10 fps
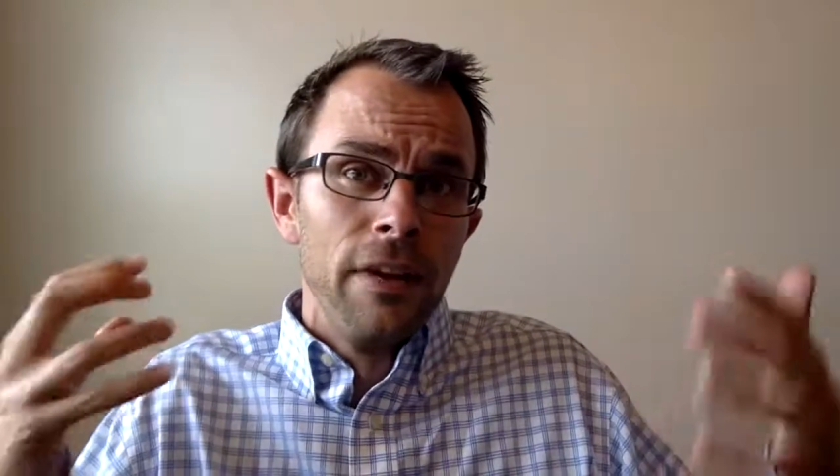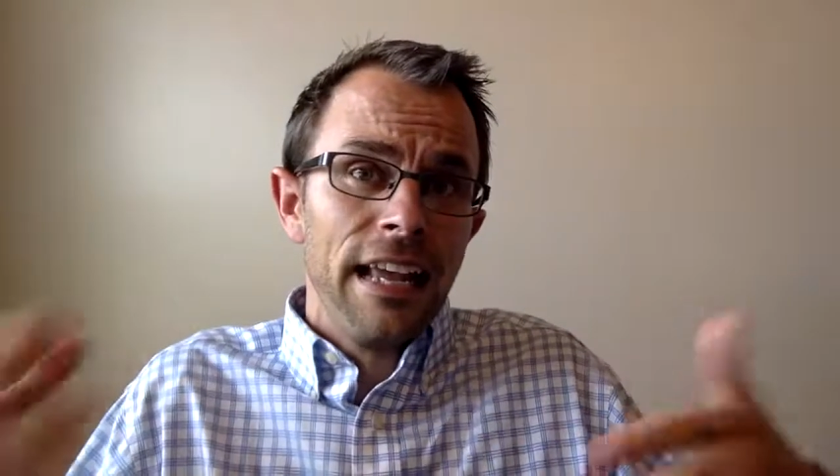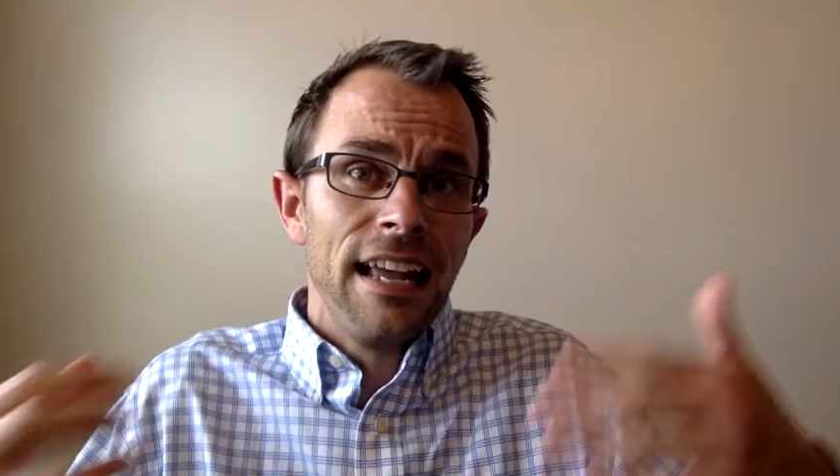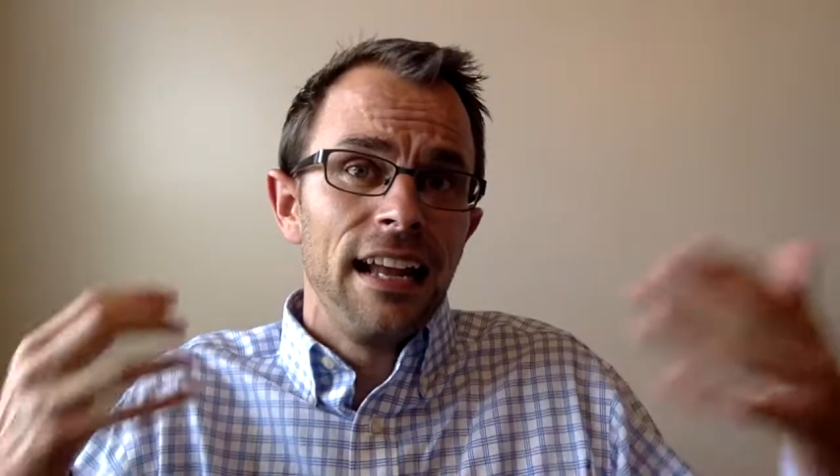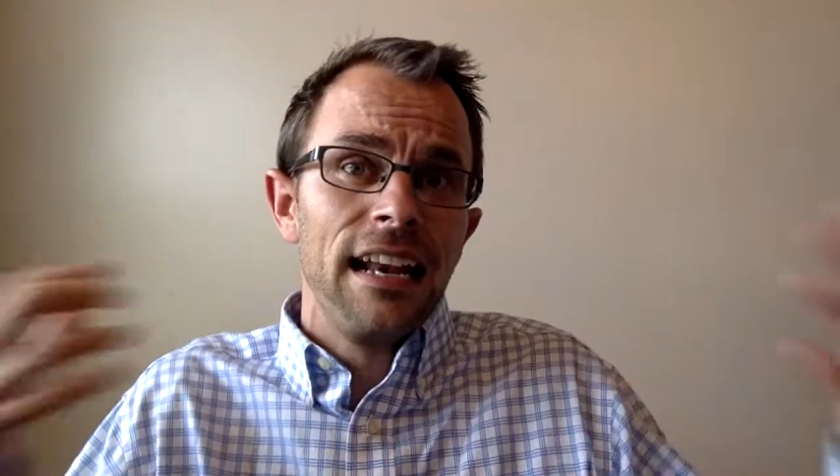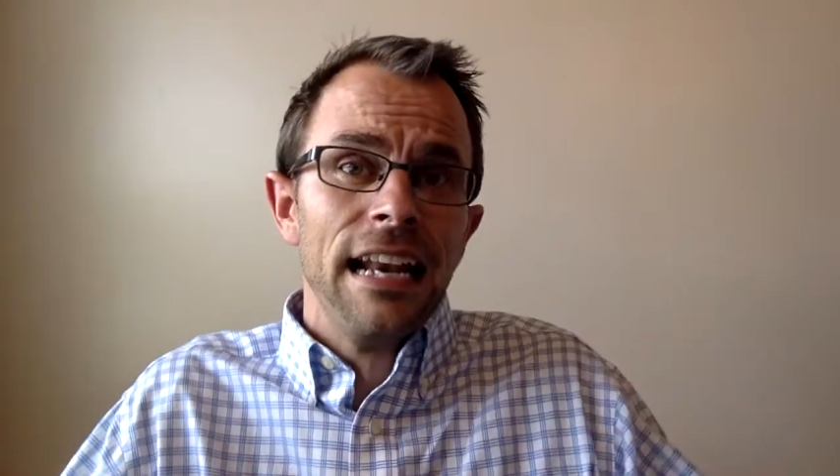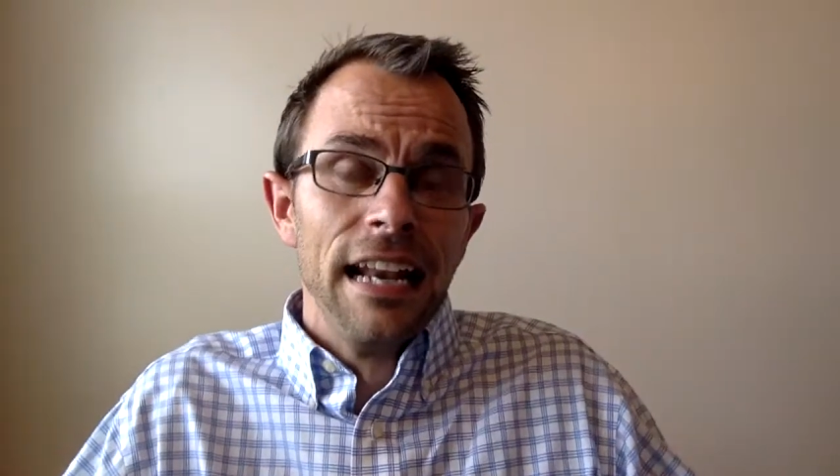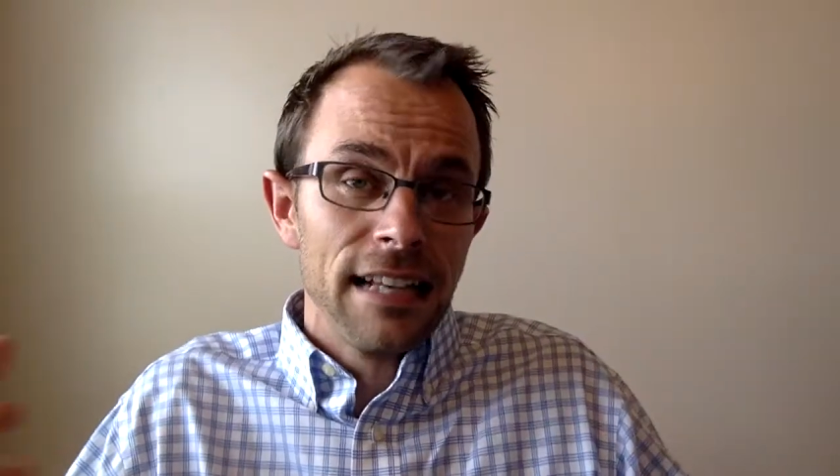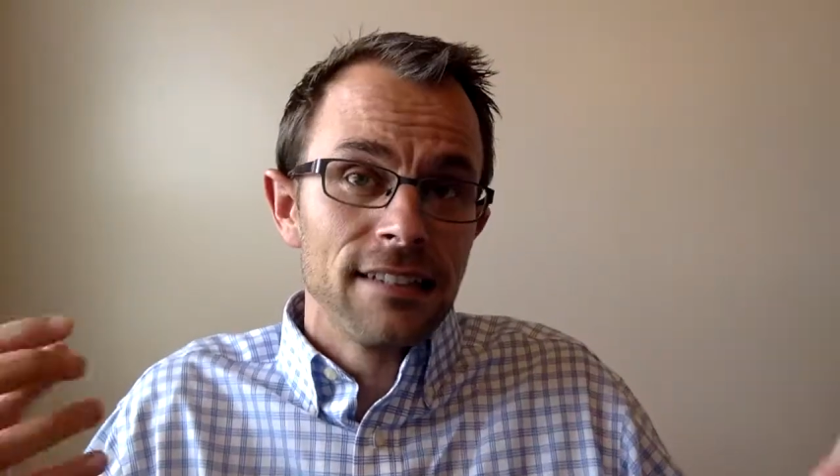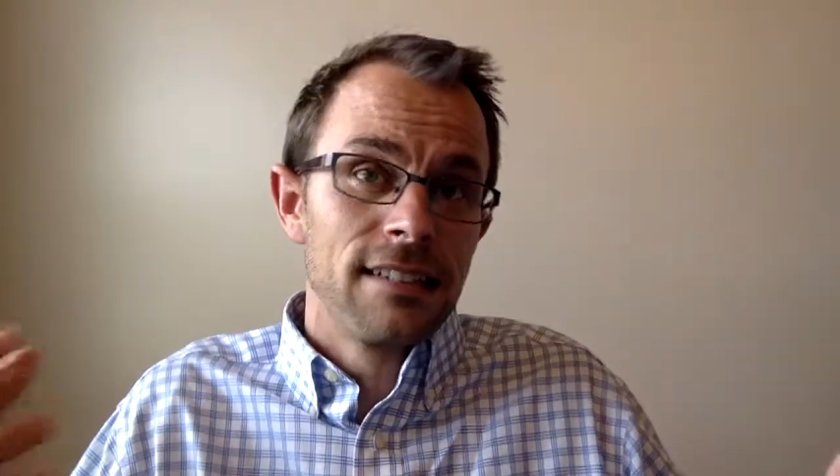We can't
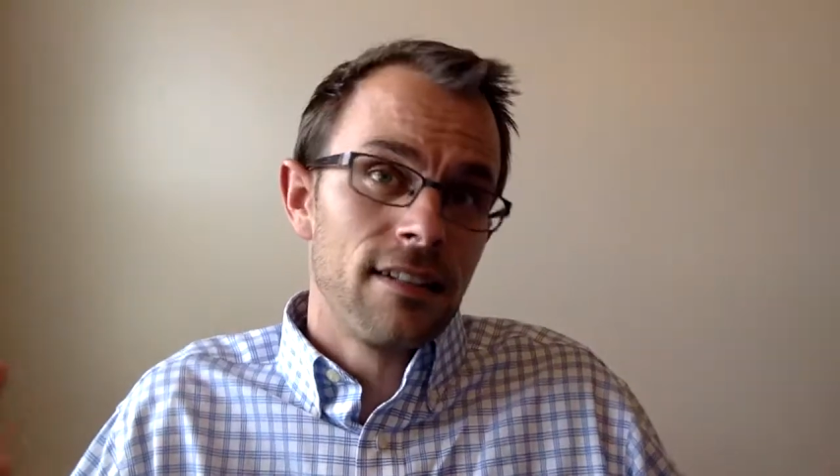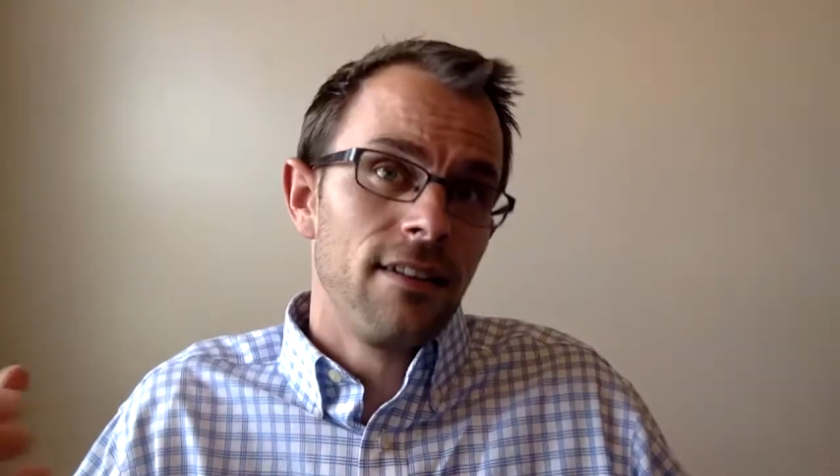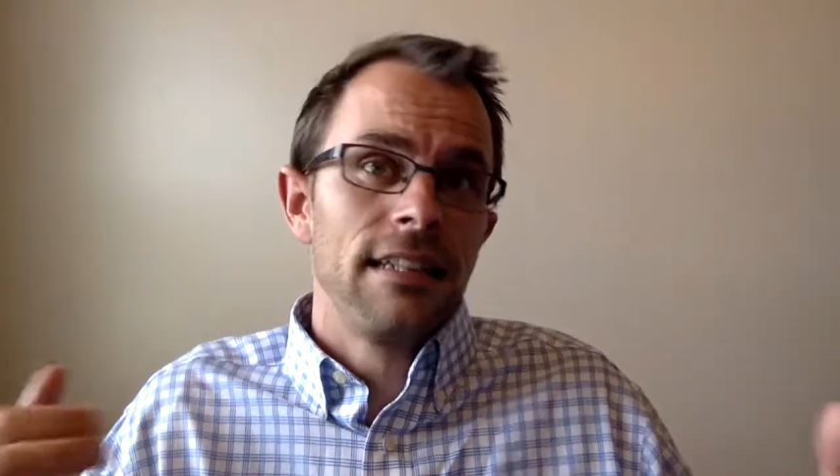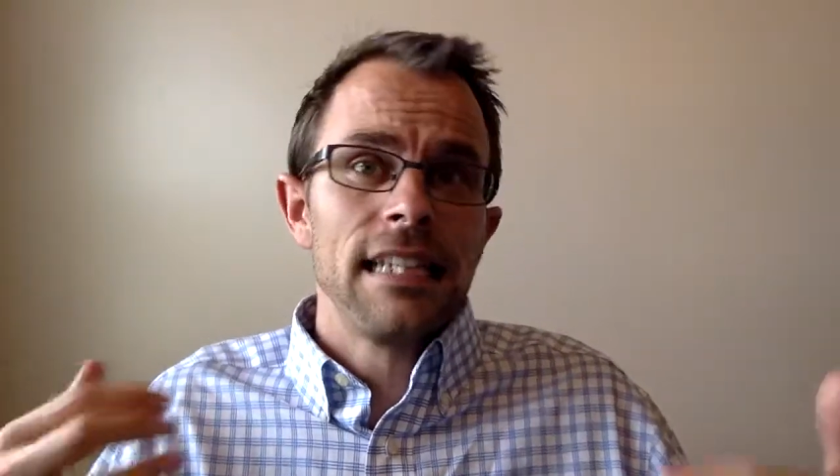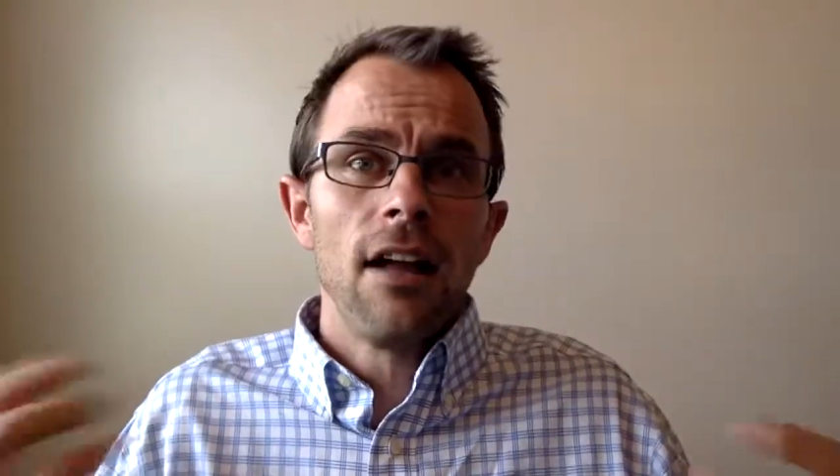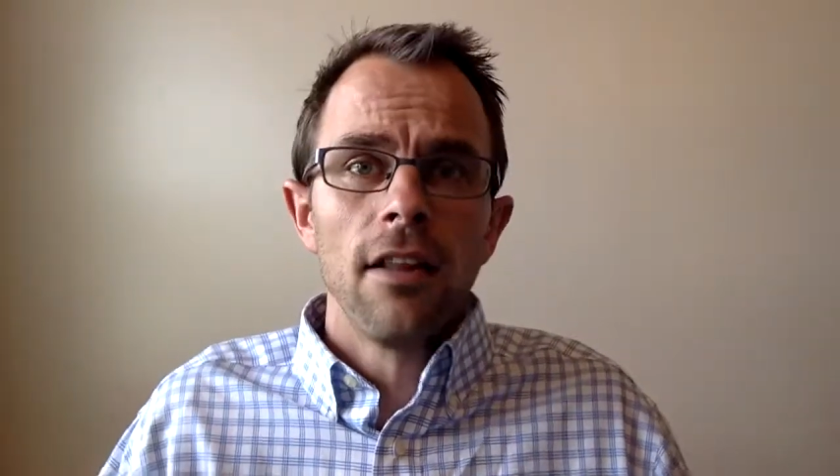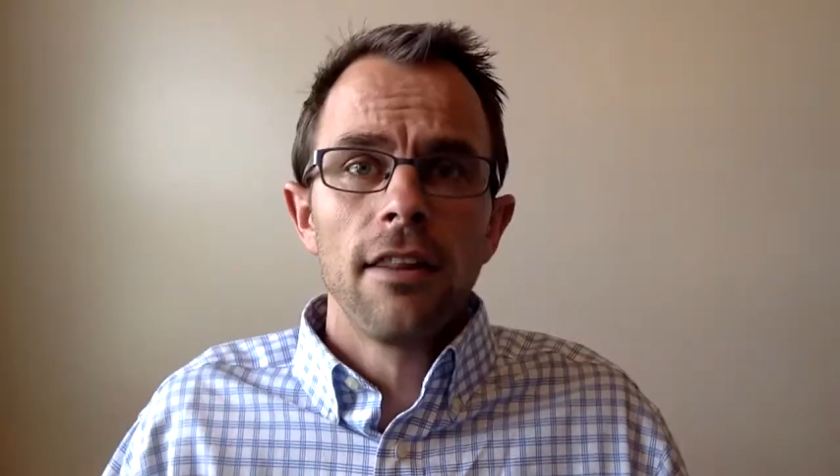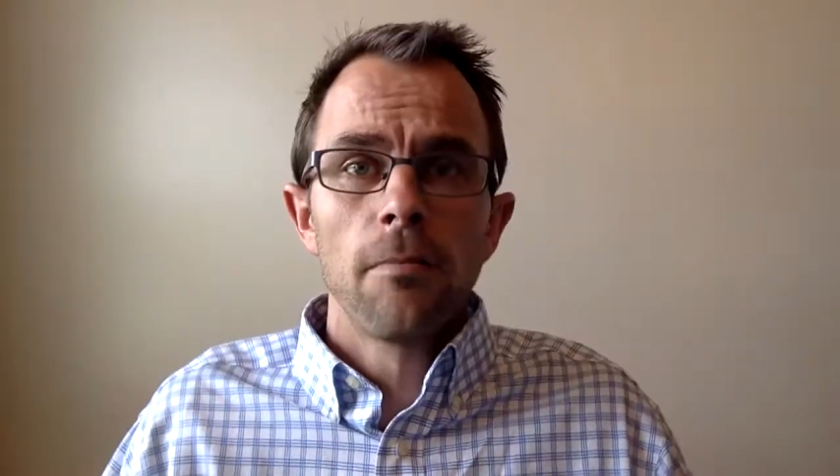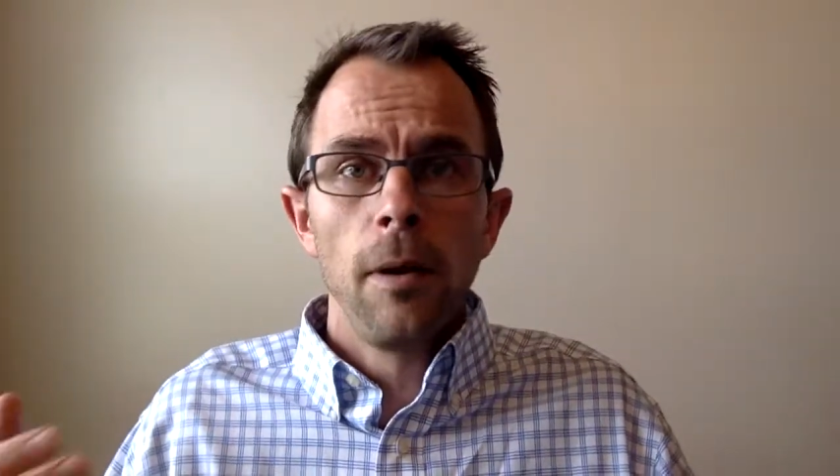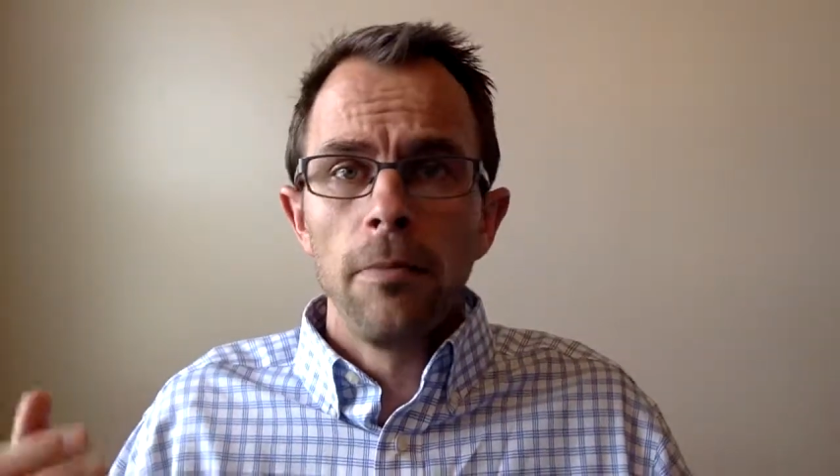necessarily tell
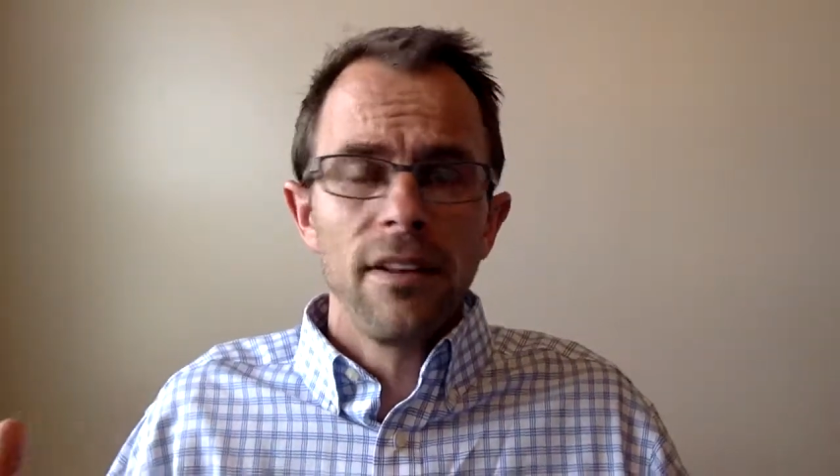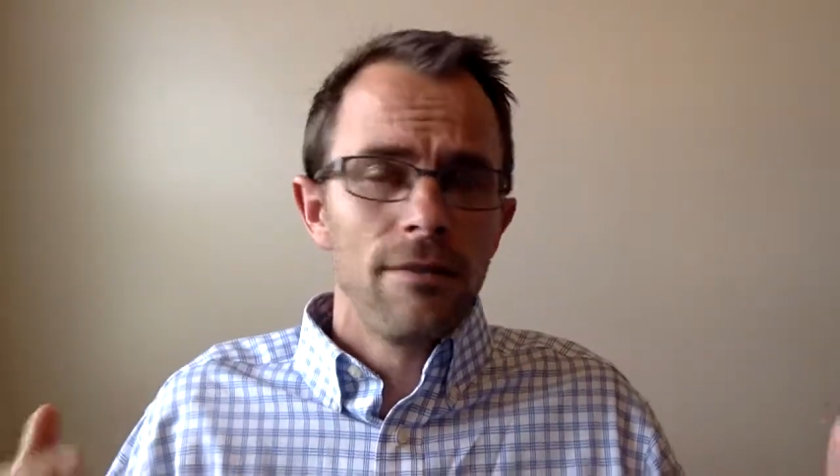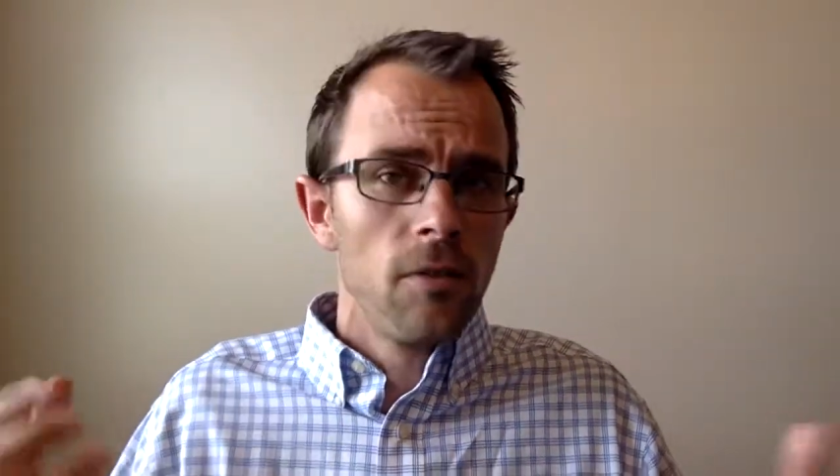other people that,